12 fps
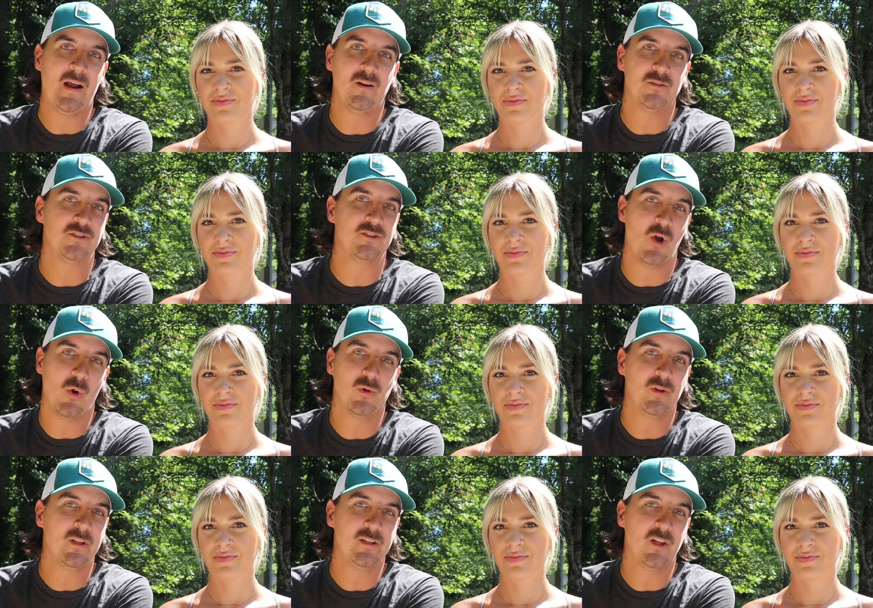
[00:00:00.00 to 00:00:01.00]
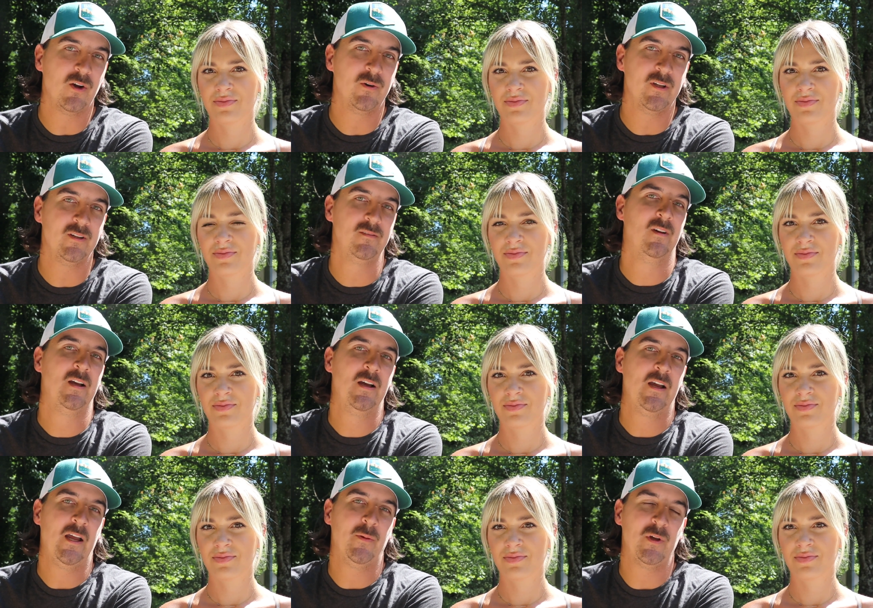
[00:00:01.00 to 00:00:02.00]
Speaker 1: pounds totally loaded
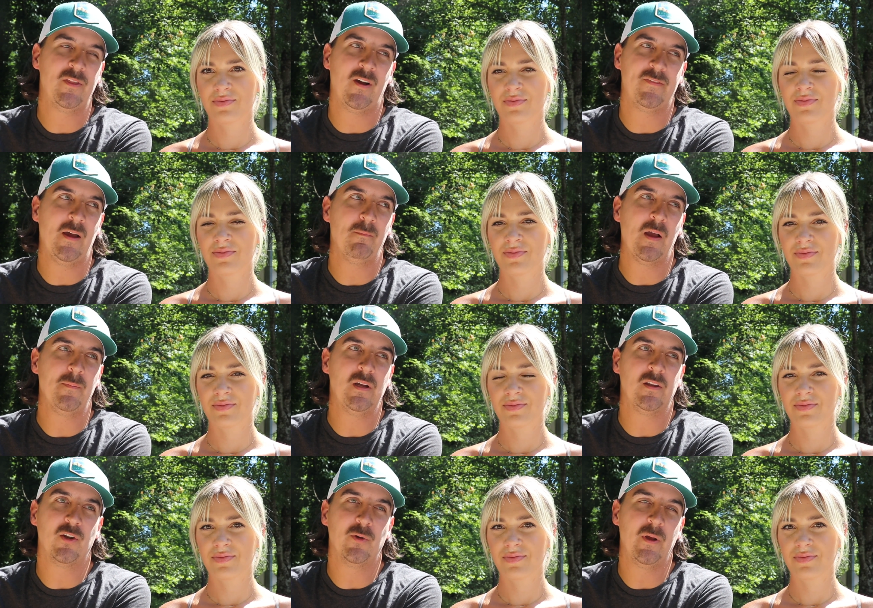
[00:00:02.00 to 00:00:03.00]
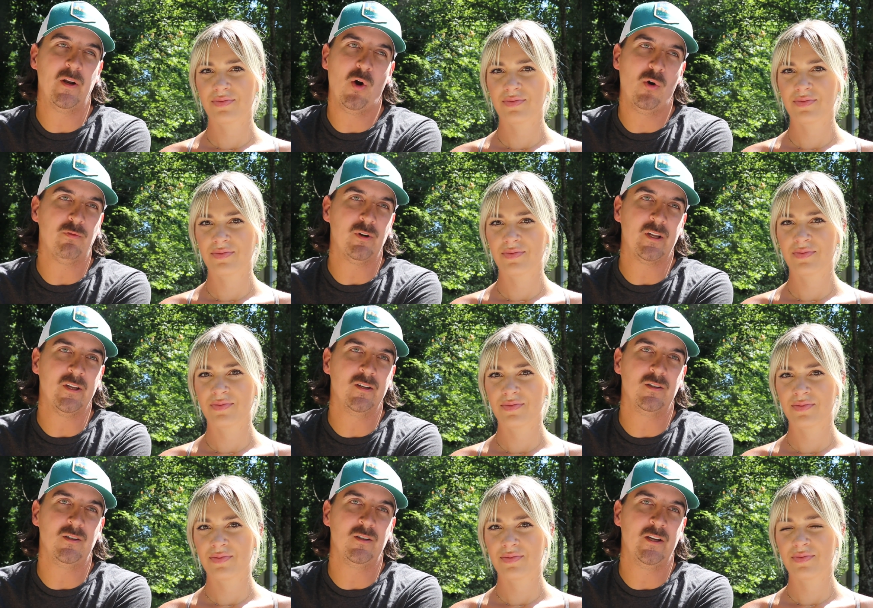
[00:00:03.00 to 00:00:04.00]
and we thought that might be a little bit of
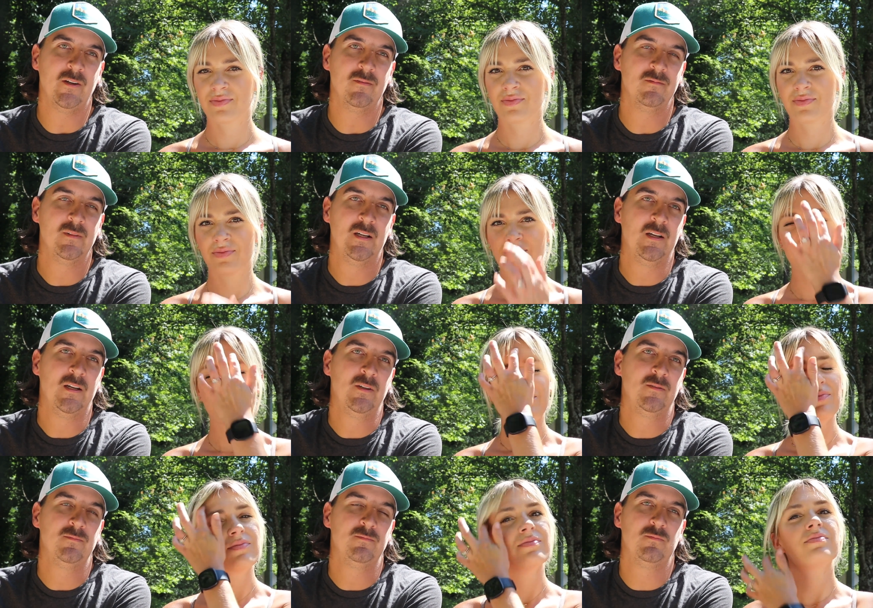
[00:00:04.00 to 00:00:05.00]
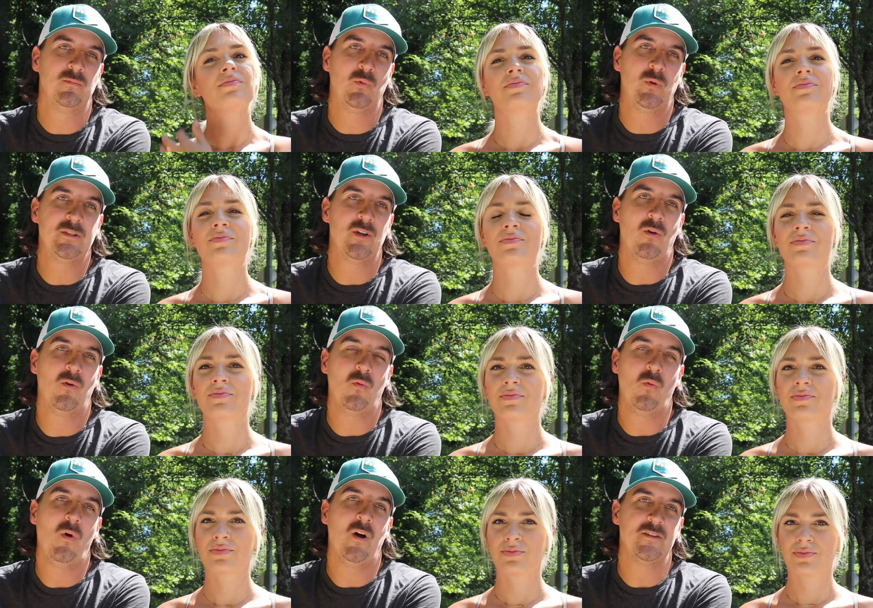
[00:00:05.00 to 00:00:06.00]
overkill and we
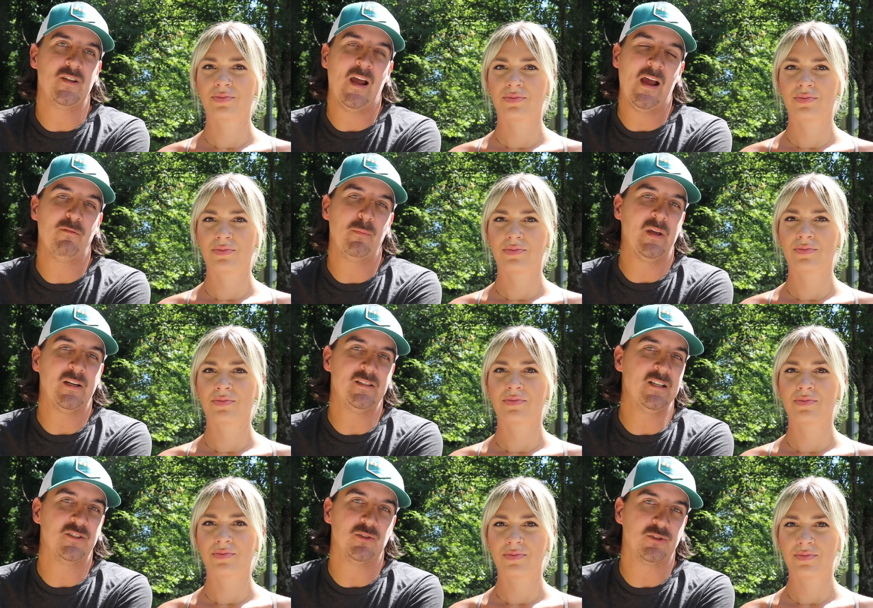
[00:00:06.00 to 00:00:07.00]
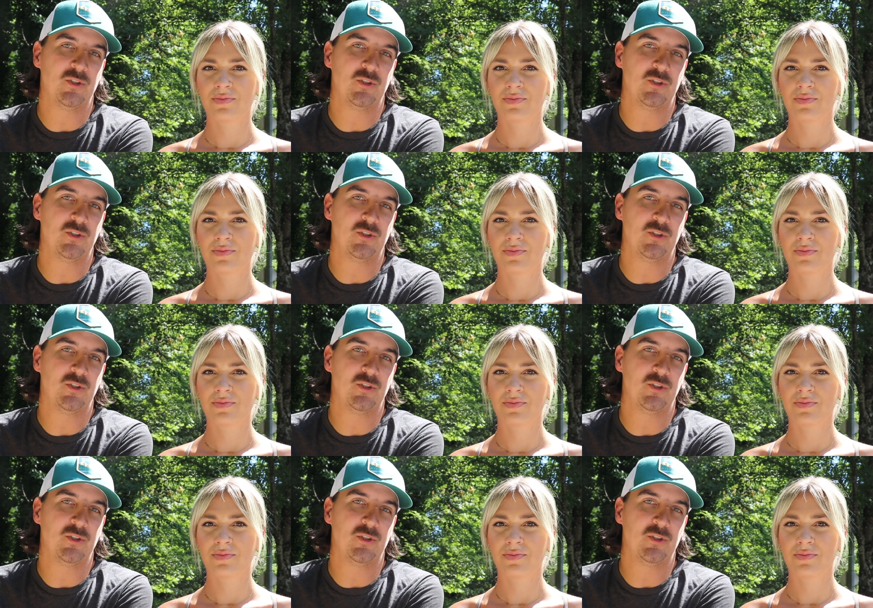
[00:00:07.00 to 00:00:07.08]
don't want to have a big diesel